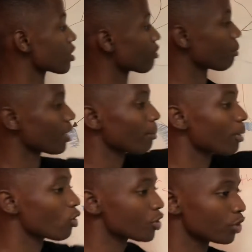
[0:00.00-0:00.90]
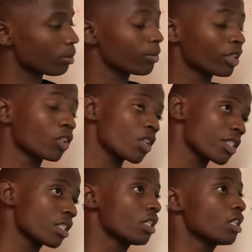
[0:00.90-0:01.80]
from the upper coast, then it goes
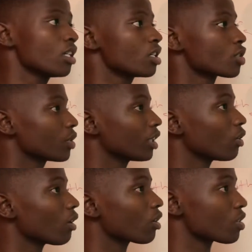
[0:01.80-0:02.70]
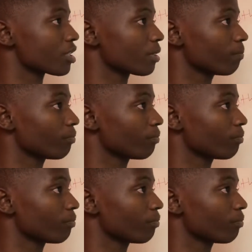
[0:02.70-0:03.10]
to the lower coast.